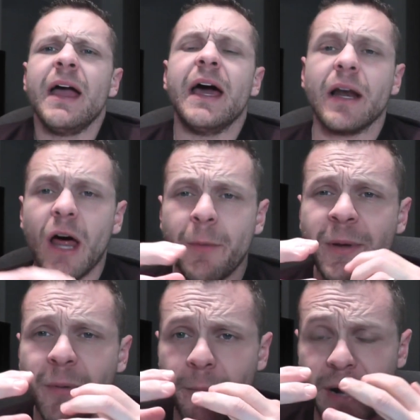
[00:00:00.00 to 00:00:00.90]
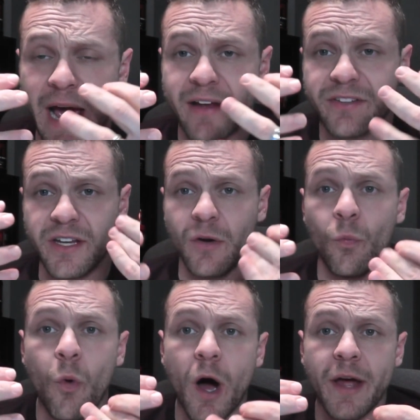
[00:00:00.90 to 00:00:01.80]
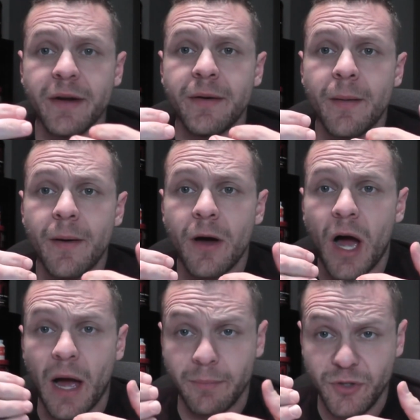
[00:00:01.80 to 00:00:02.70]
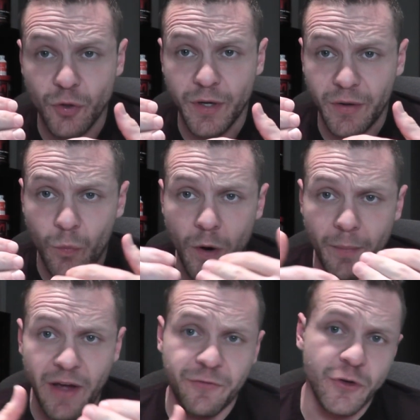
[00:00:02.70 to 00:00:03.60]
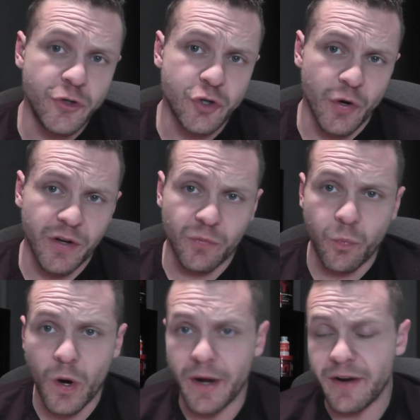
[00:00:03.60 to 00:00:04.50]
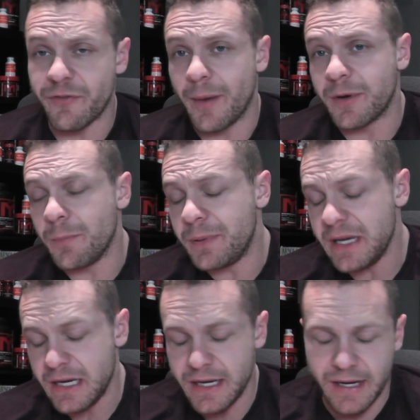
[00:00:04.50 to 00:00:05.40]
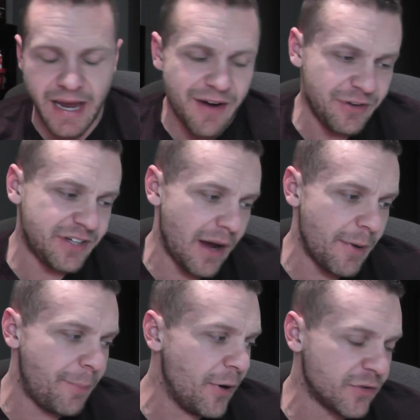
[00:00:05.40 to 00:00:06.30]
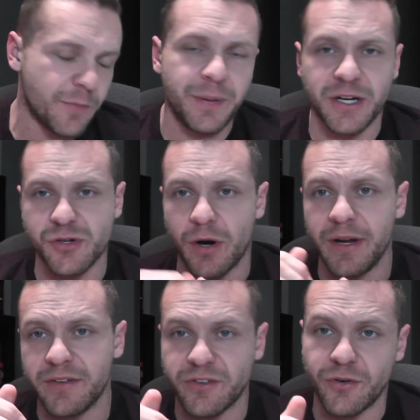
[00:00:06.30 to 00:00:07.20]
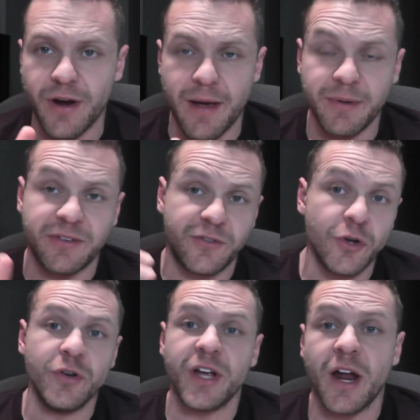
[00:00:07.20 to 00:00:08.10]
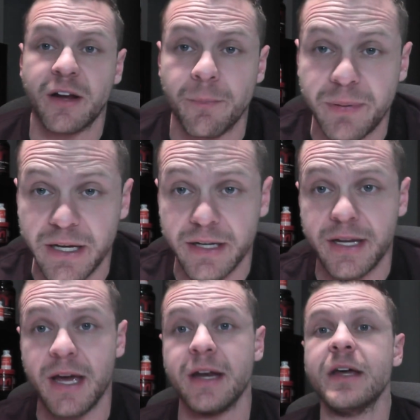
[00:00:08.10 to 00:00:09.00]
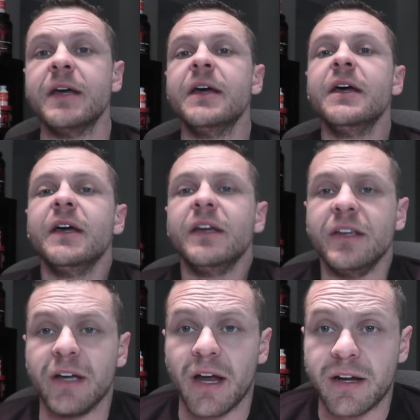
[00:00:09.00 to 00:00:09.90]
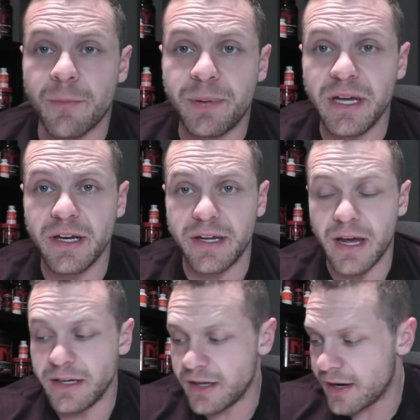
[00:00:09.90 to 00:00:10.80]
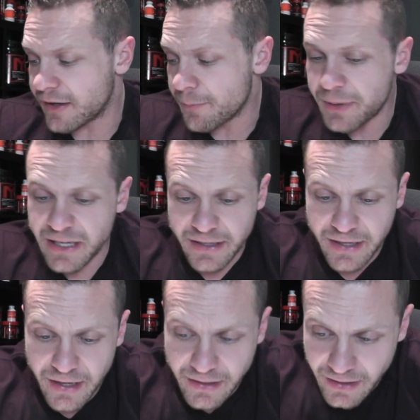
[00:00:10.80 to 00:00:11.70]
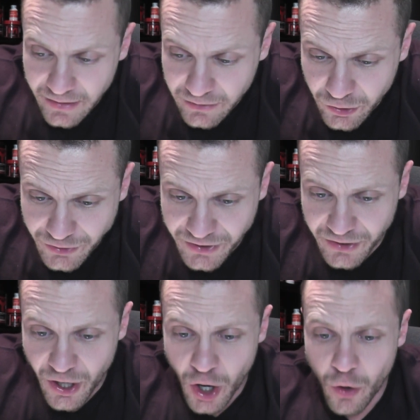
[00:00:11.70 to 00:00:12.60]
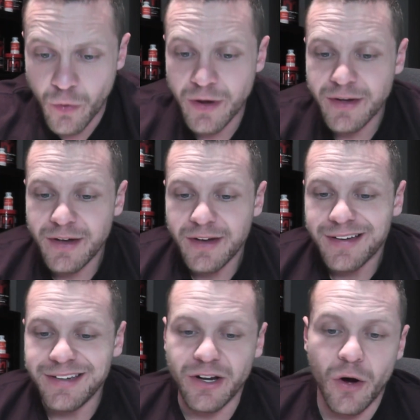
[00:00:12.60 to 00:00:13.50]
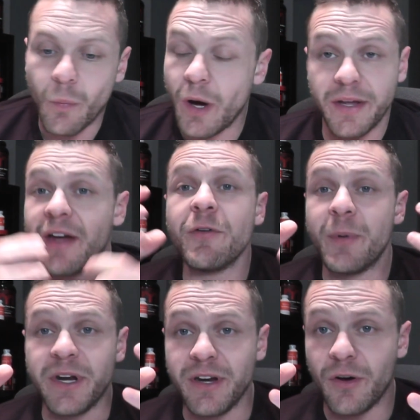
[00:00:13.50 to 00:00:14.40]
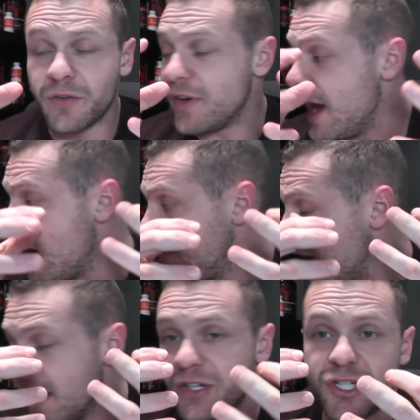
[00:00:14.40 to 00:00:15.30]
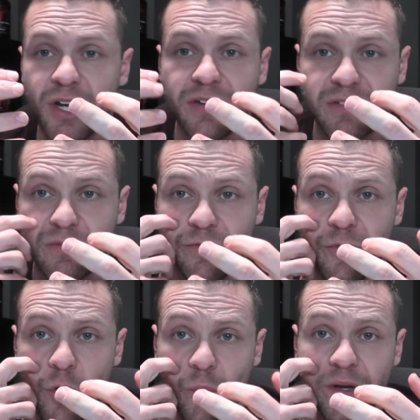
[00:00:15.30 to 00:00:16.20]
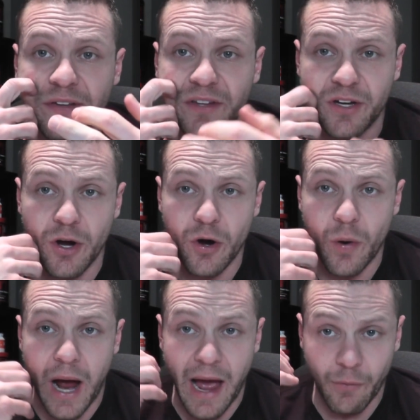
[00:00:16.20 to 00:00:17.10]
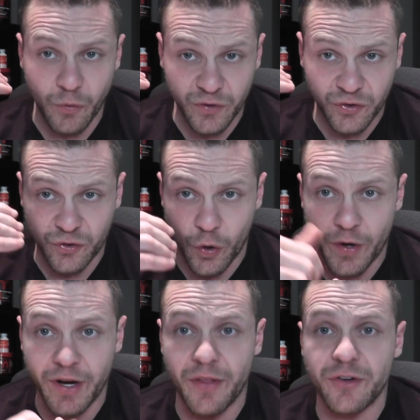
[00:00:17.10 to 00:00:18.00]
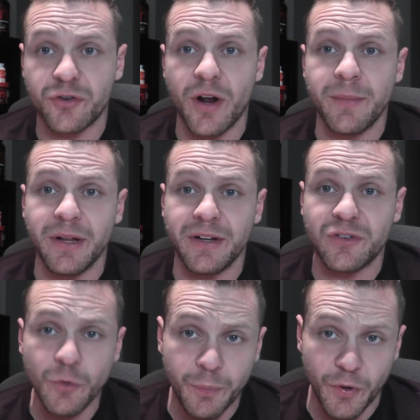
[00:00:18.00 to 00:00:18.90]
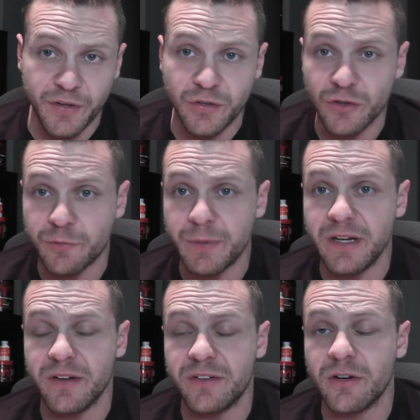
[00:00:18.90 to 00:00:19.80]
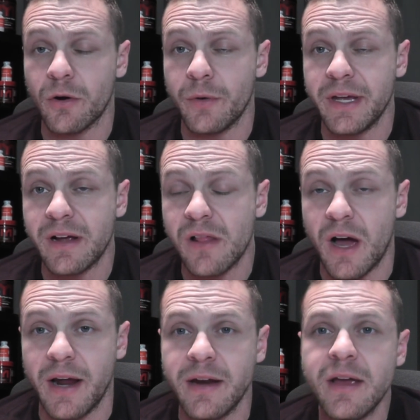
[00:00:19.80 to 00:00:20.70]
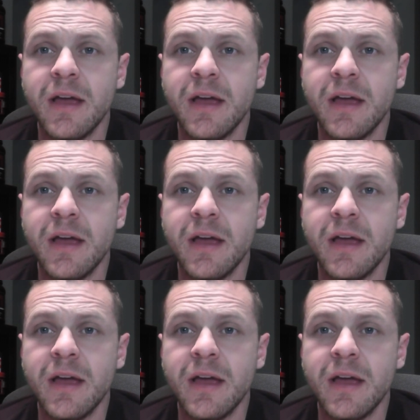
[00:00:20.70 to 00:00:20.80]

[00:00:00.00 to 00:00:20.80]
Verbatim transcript: And a lot of people have been asking what I'm doing, what my future is, what if I'm competing. Every time I post a picture on Instagram, it's dude, you gotta compete again. You gotta compete again, you gotta compete again. And, and little do you know, you know, well, everybody knows now that just four weeks ago, I was starting on the treadmill at 2.2 speed and zero incline,